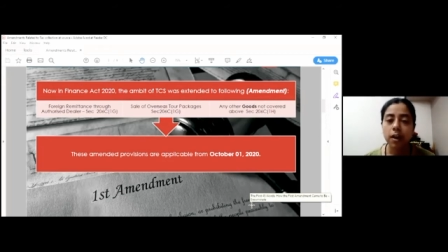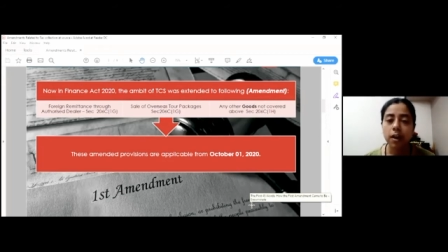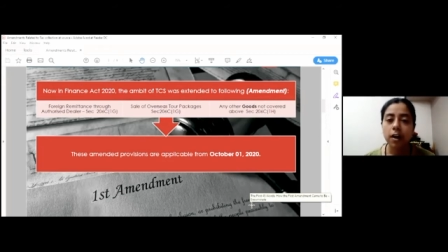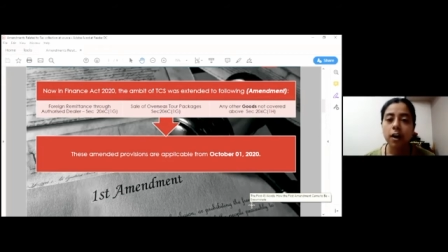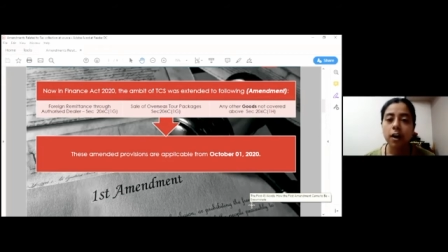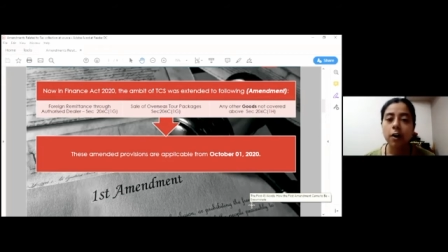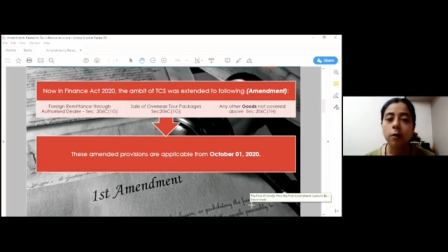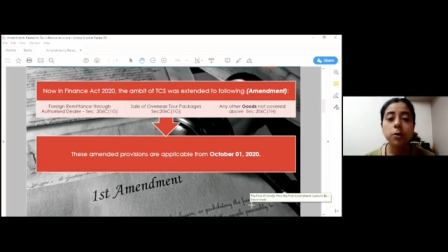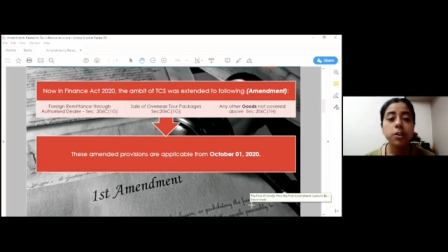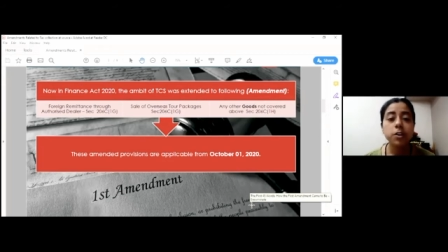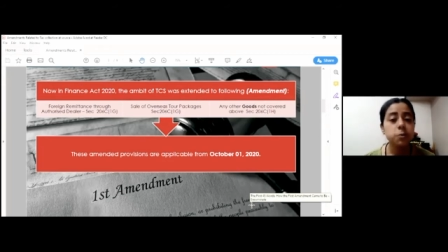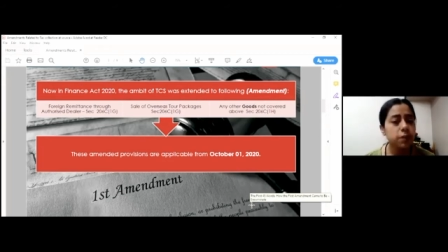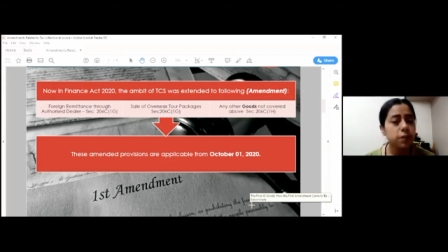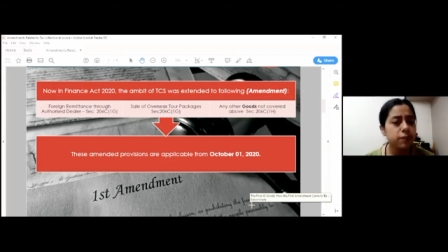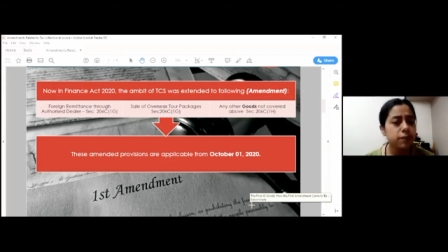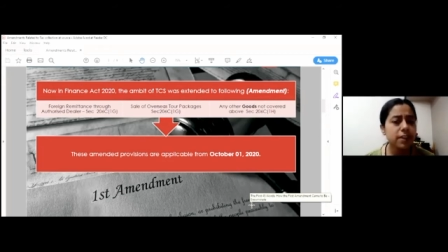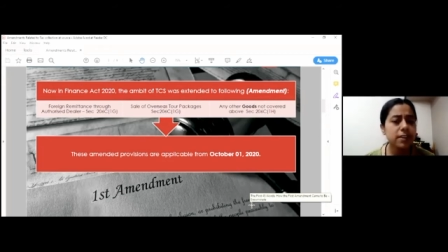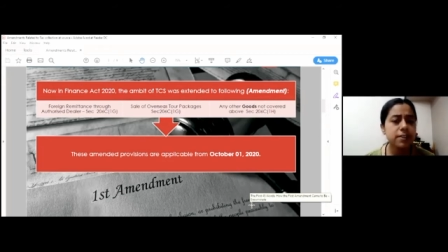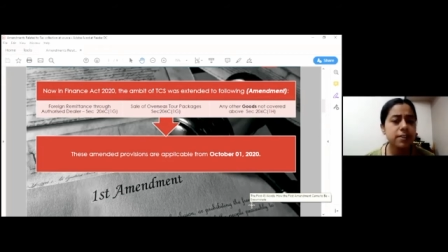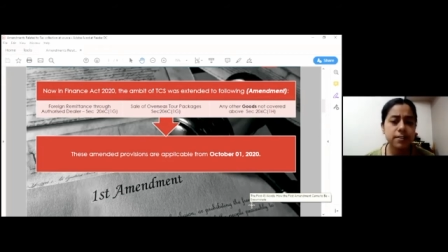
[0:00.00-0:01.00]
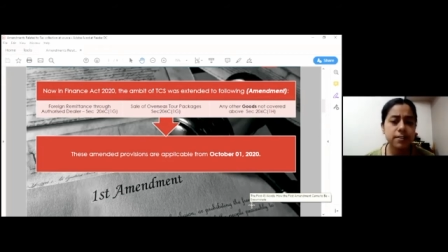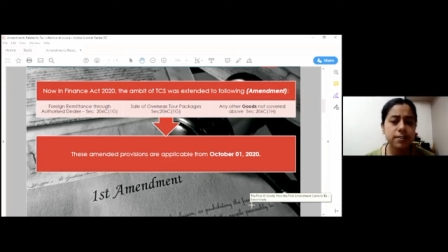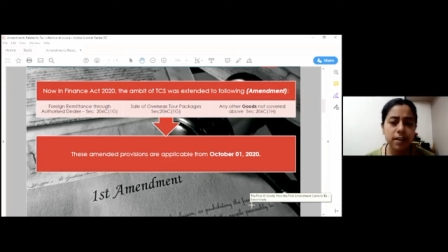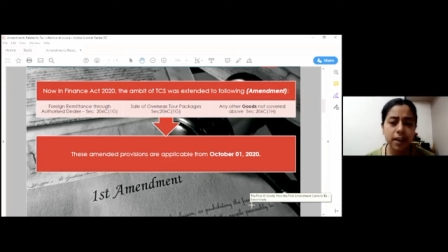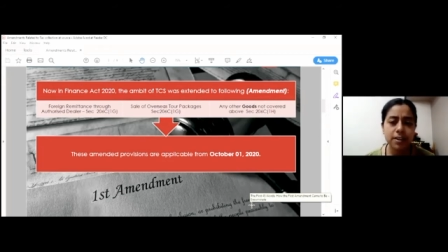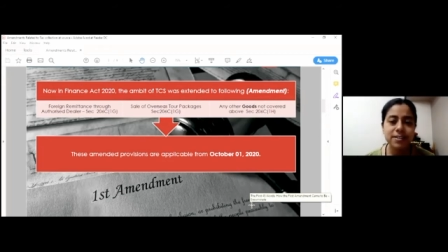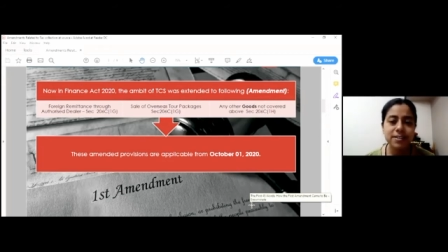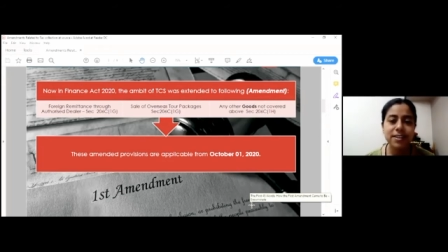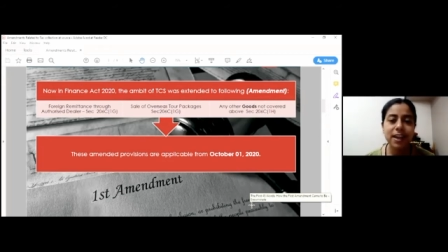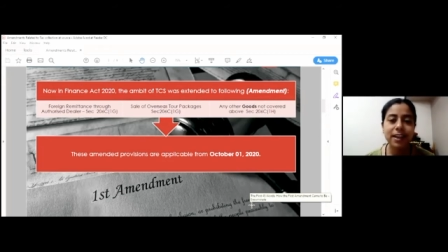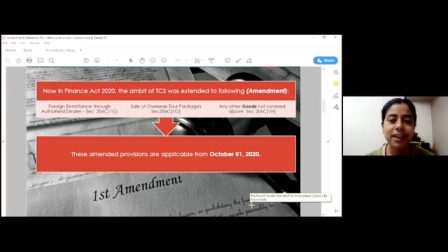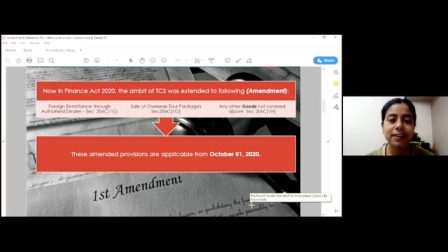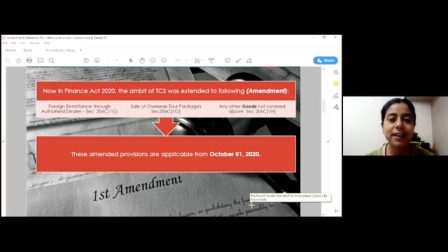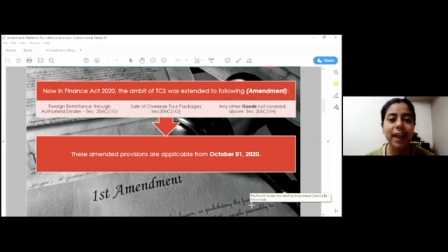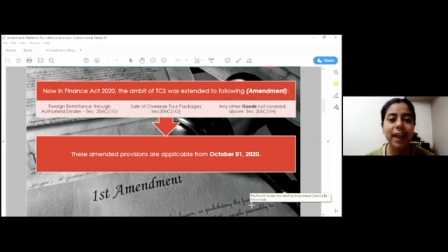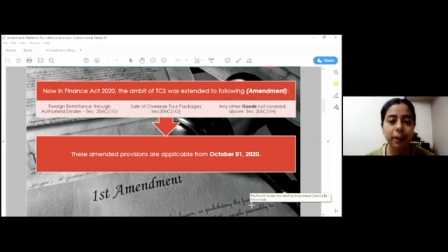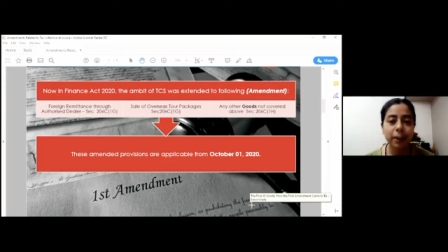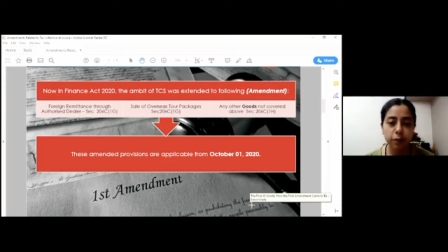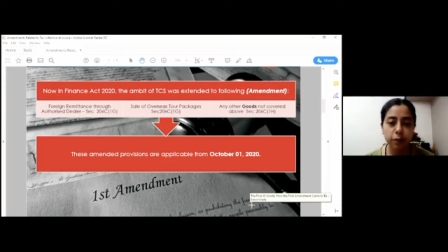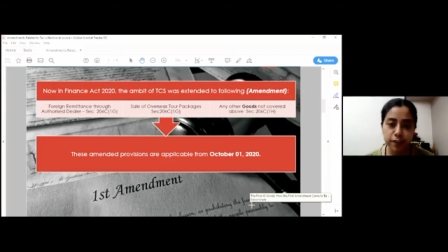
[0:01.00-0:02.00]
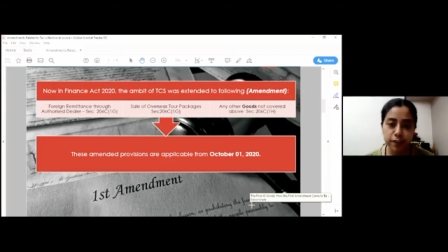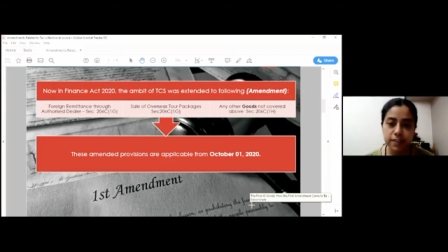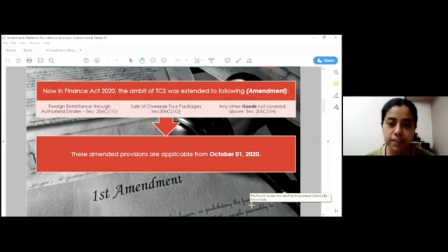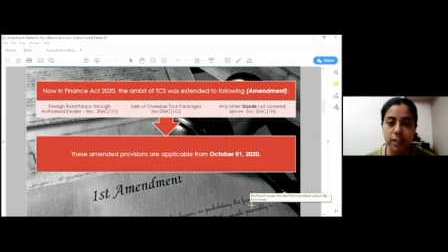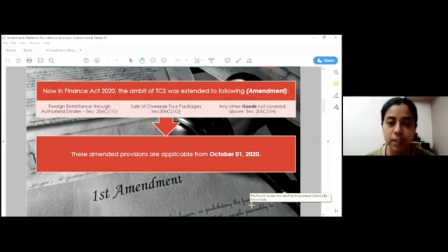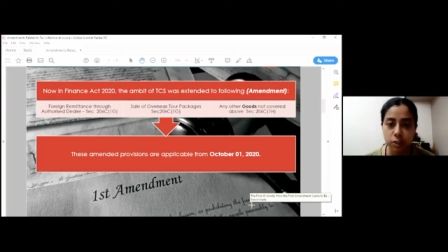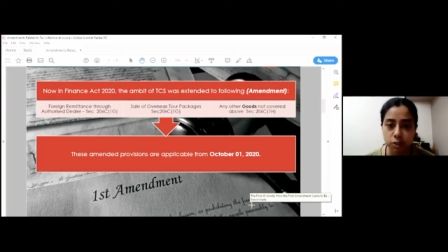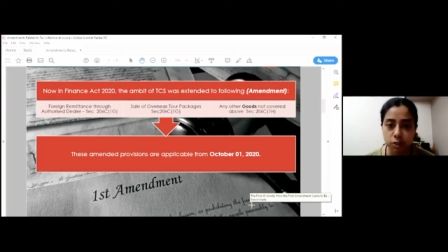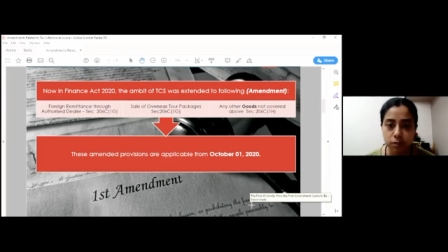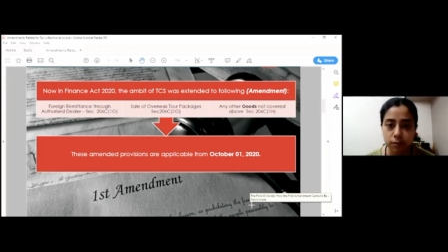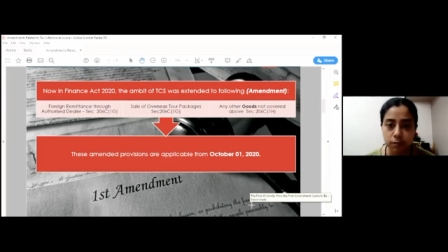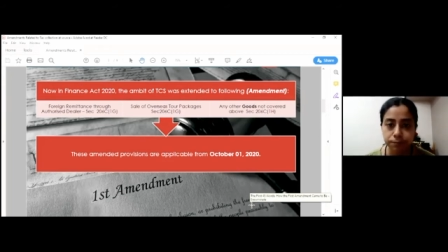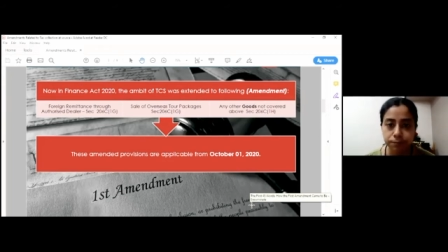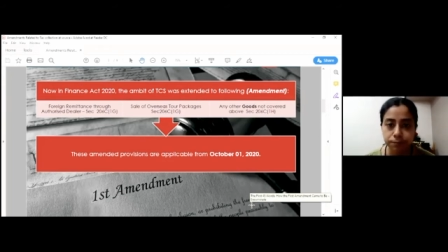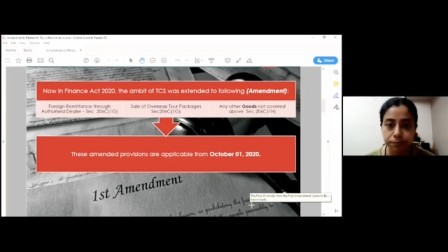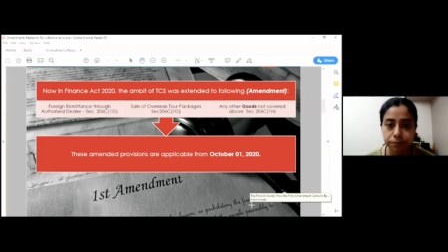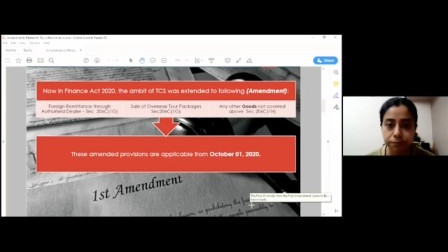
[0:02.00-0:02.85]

uh, which we will discuss at the end of the session.